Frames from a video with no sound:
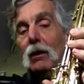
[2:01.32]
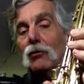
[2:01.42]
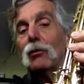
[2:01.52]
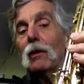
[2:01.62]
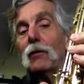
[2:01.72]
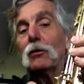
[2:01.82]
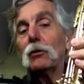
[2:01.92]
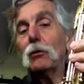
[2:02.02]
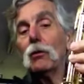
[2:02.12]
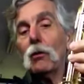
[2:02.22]
So on the
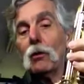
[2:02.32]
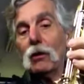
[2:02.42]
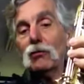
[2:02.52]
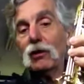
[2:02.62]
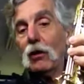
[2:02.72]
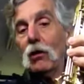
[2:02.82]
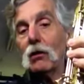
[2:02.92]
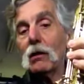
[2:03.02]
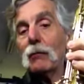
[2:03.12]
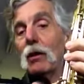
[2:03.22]
newer horns, they all
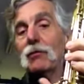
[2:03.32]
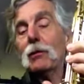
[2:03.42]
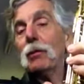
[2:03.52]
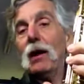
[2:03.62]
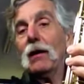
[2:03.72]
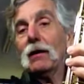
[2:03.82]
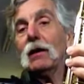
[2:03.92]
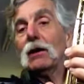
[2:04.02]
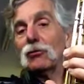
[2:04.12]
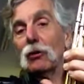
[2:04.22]
come off the body.
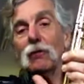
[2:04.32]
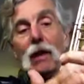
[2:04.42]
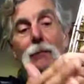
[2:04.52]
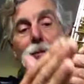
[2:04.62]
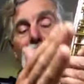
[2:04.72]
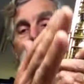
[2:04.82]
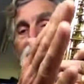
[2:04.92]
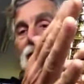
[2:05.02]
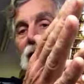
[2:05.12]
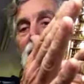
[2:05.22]
So if that bell
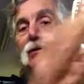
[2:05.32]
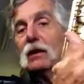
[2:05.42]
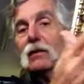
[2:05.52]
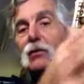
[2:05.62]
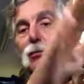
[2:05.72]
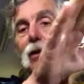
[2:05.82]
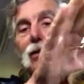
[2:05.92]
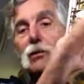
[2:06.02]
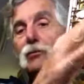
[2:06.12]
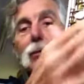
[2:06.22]
gets a little ding this way
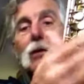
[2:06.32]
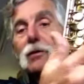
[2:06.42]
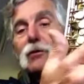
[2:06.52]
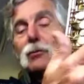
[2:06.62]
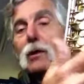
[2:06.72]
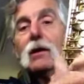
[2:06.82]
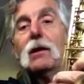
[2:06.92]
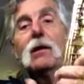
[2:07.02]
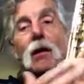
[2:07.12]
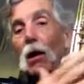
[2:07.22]
or this way or this way,
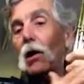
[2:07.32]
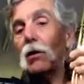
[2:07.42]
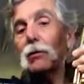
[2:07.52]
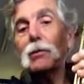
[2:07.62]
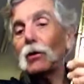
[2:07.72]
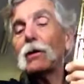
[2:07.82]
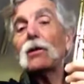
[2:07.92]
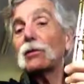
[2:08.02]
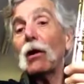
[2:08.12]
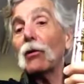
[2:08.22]
all the bell
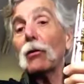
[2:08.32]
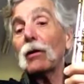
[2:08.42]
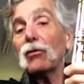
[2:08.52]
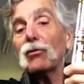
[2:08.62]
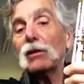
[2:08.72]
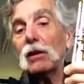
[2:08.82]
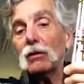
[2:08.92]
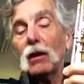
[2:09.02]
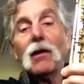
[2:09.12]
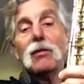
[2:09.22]
keys aren't going to seat.
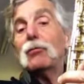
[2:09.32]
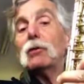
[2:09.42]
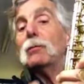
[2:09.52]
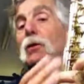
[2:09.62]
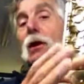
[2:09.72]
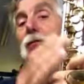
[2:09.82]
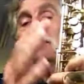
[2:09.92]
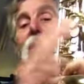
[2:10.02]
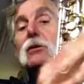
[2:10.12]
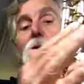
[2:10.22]
This could be off
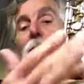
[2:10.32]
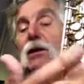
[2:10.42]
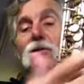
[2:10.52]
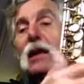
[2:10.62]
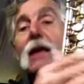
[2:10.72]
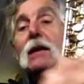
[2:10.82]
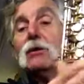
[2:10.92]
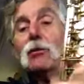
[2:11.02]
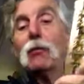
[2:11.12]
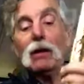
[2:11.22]
10 degrees any
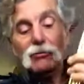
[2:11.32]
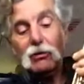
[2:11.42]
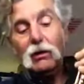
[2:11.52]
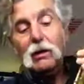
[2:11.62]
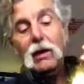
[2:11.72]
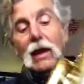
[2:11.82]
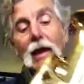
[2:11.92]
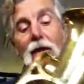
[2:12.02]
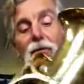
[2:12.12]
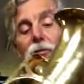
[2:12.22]
direction,
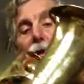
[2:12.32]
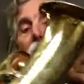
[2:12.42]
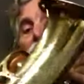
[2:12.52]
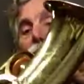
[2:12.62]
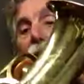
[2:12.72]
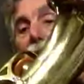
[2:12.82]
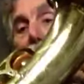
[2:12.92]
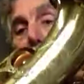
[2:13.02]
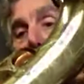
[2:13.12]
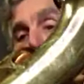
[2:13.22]
and as long as the
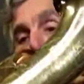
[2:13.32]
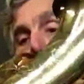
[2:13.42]
arms on the